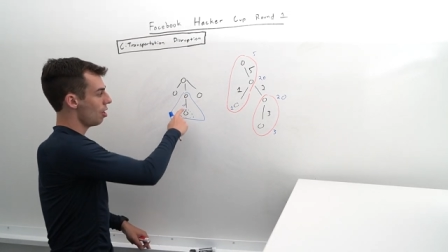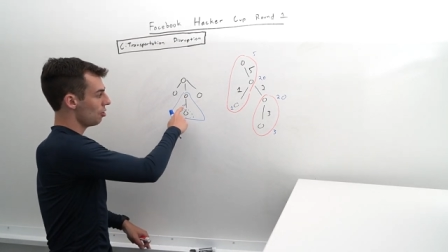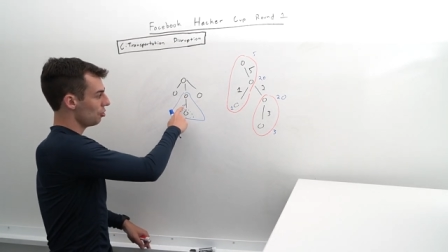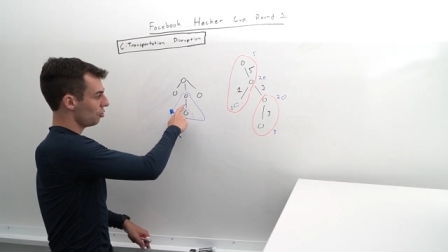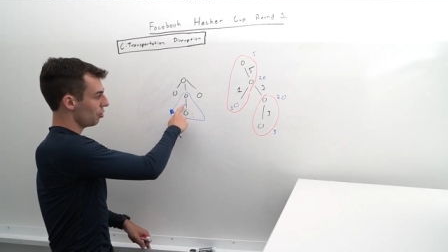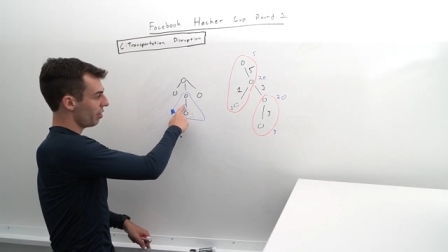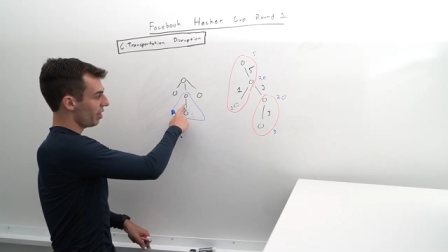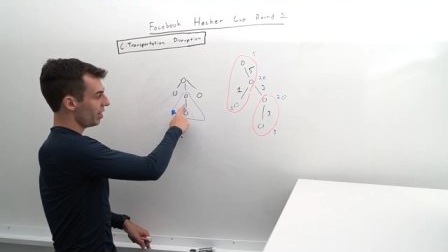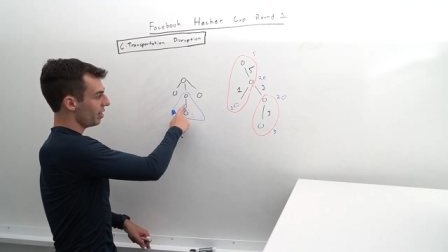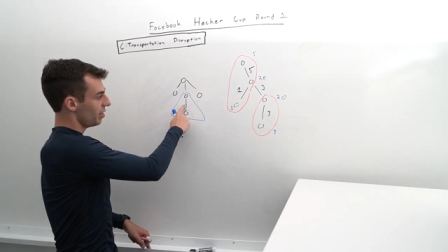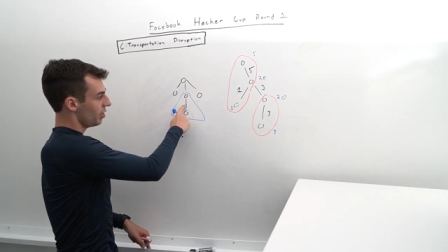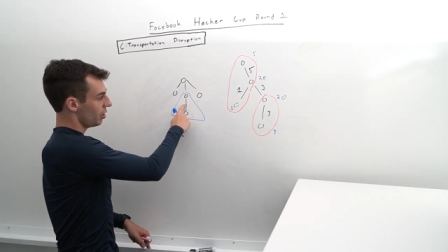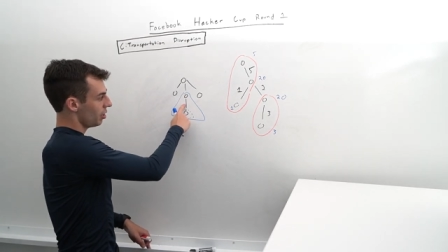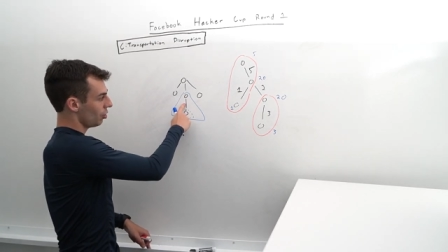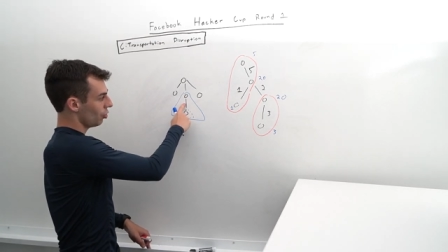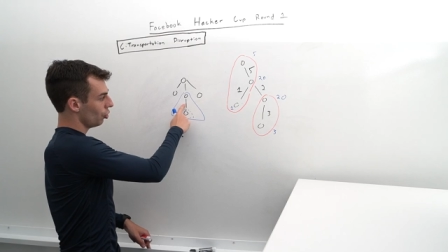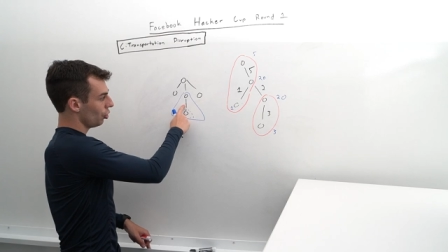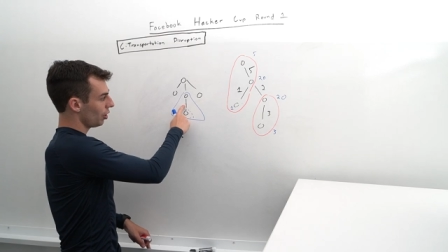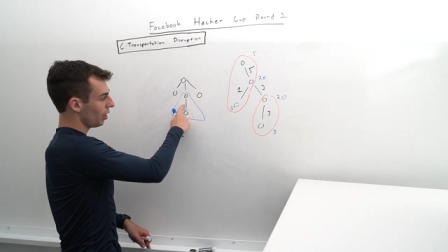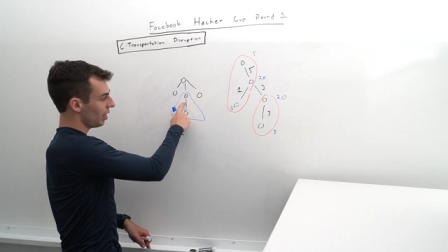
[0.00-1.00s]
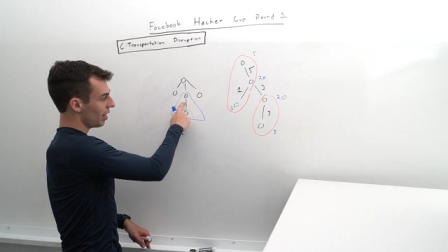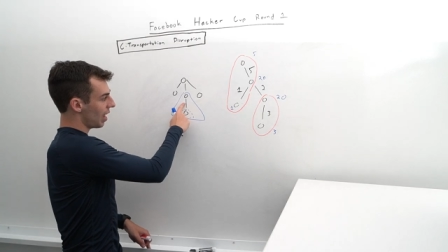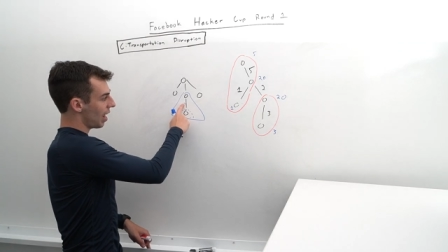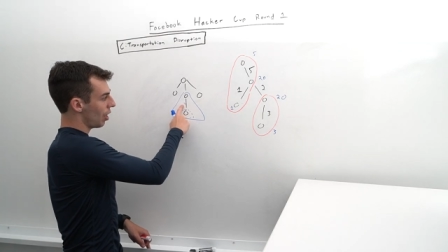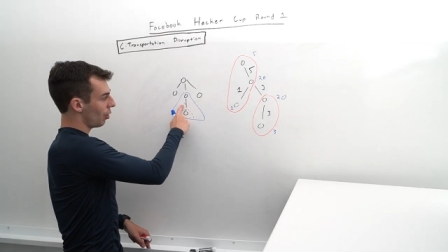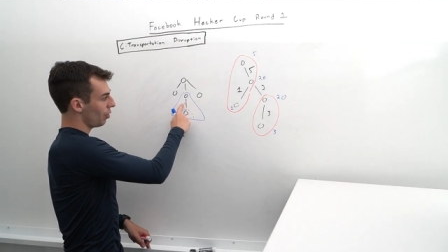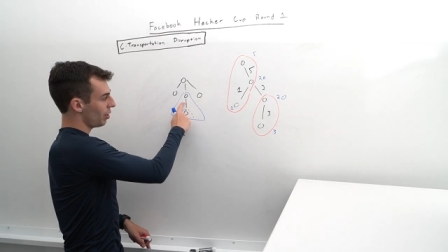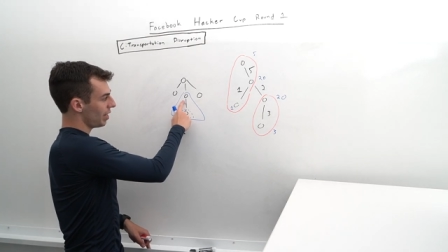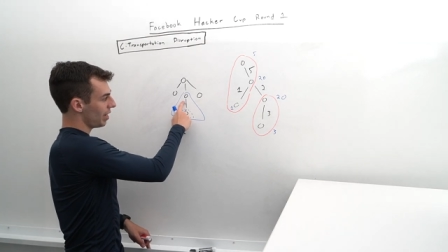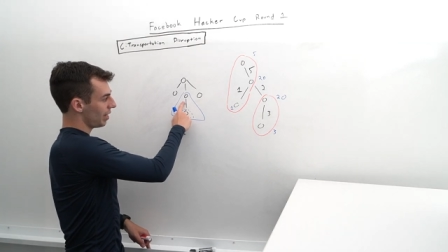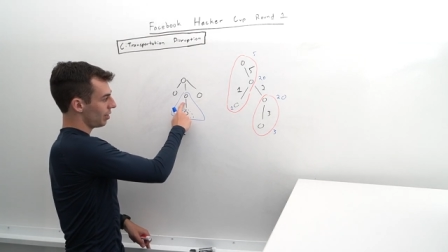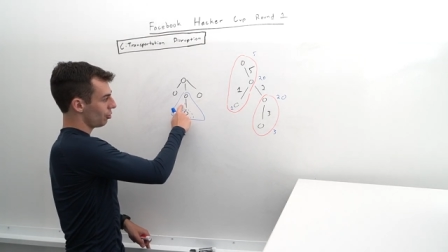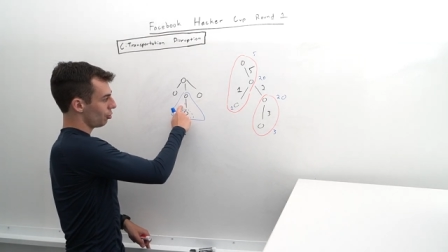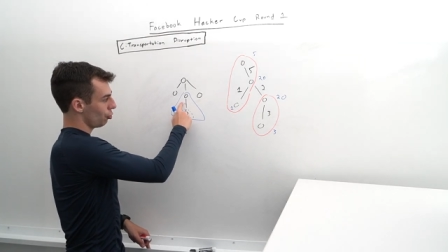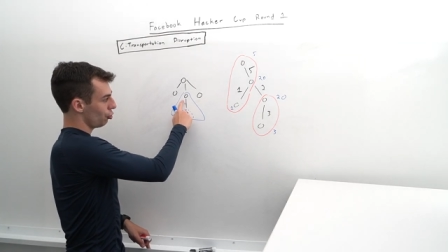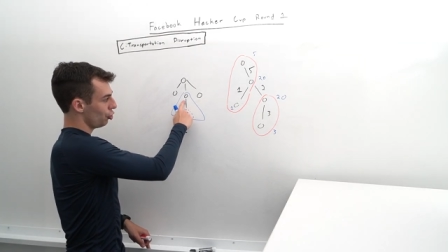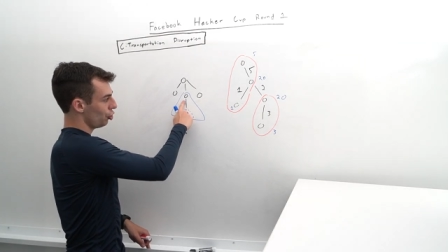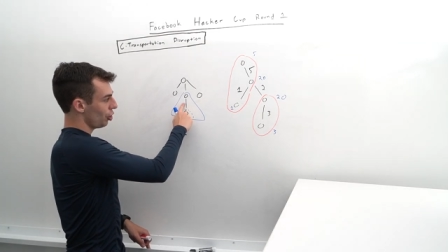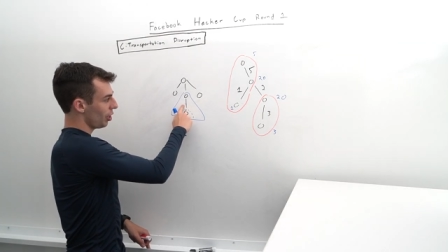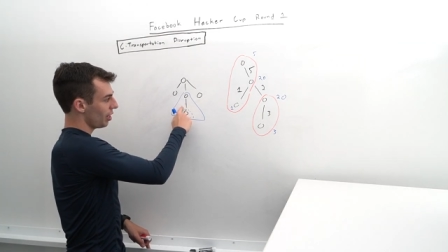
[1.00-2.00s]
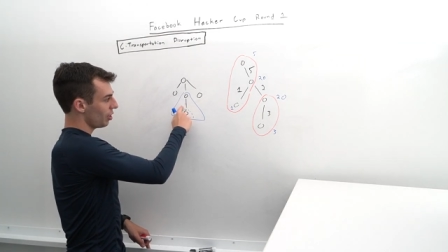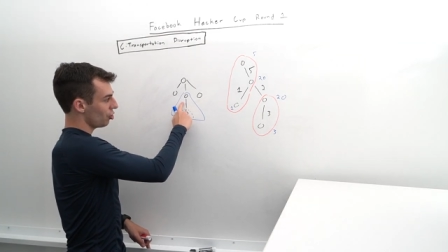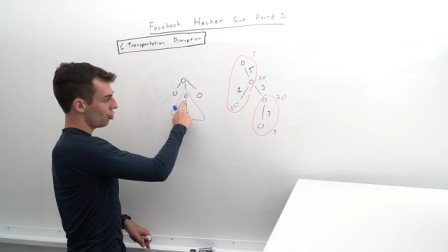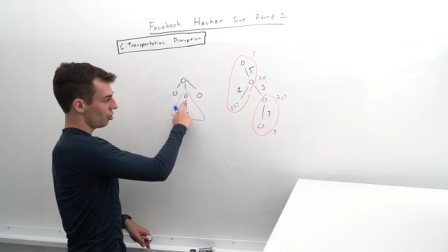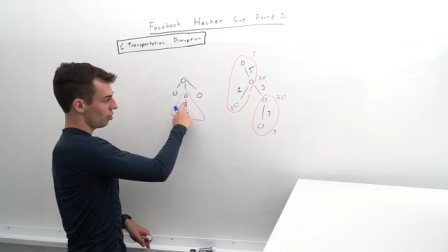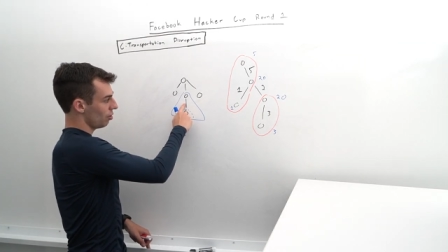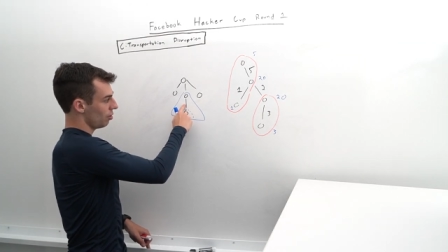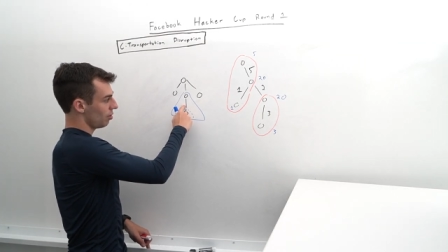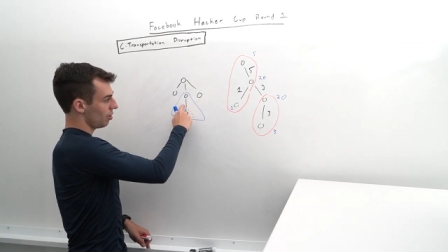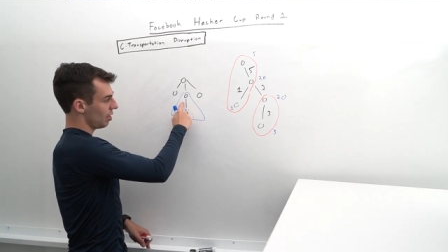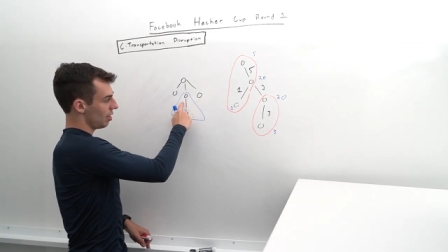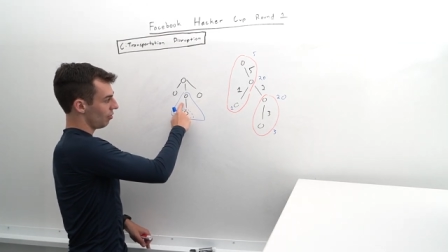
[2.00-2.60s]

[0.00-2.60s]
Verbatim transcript: So then to look at how the answer changes